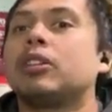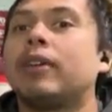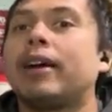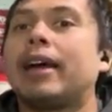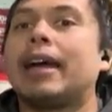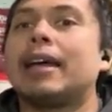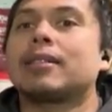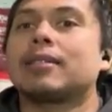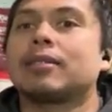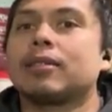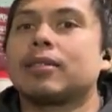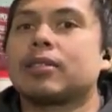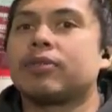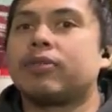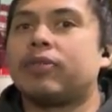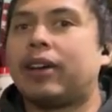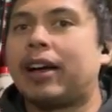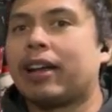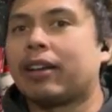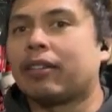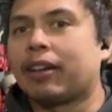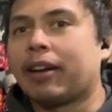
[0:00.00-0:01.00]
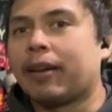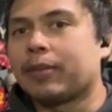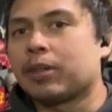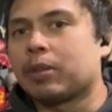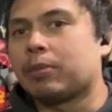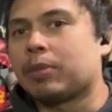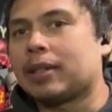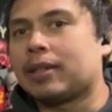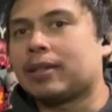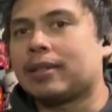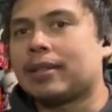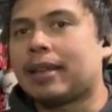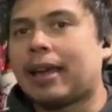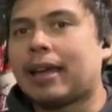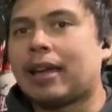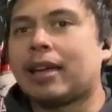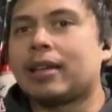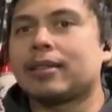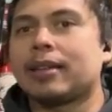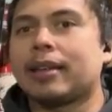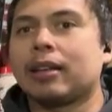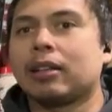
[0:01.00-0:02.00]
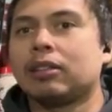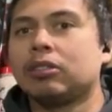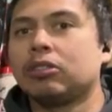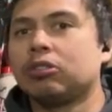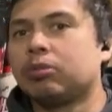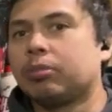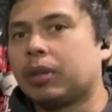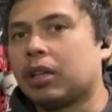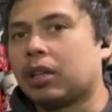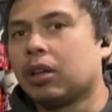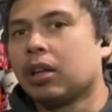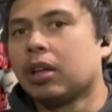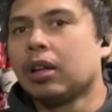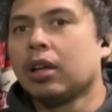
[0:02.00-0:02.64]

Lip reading: acids, 5 grams of BCAAs, and glutamine,